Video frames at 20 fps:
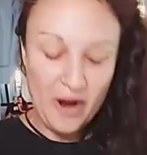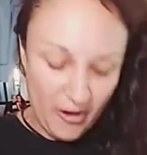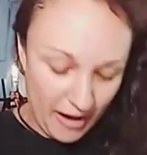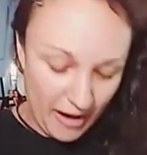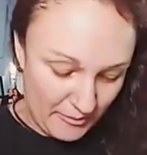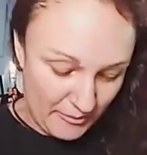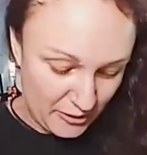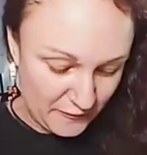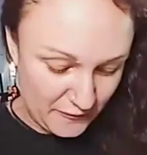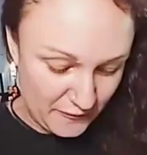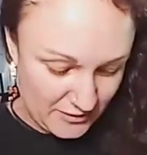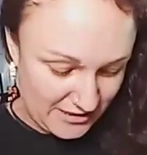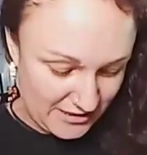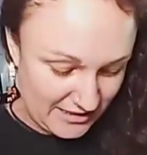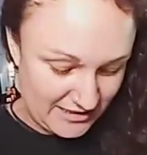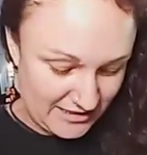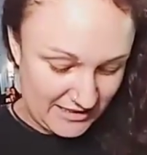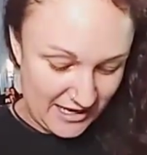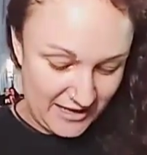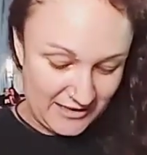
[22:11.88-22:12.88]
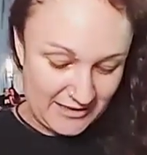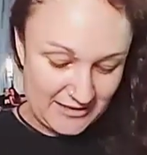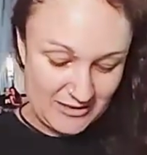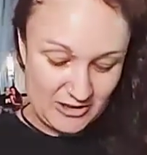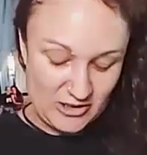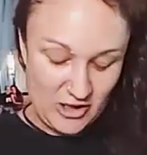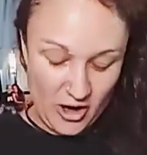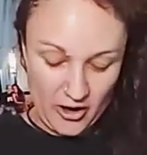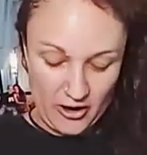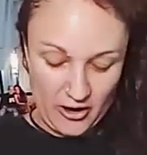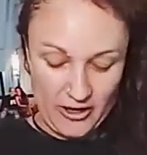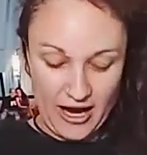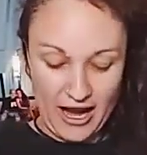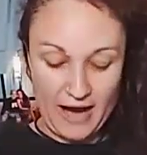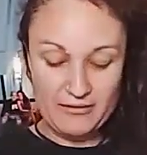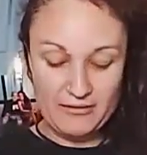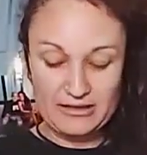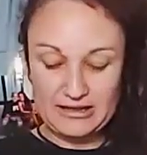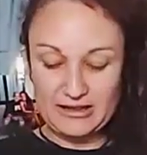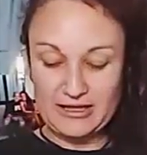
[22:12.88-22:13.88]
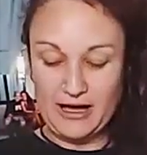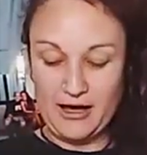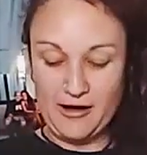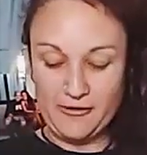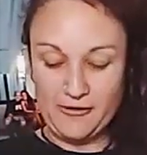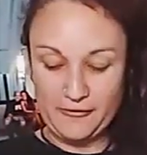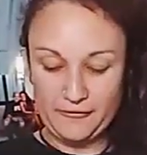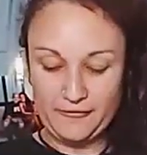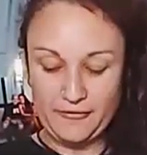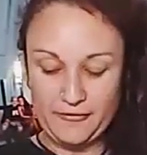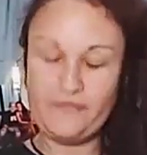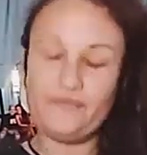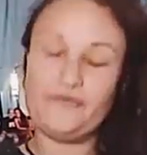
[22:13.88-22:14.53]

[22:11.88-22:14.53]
All right, beautiful sister. So I would love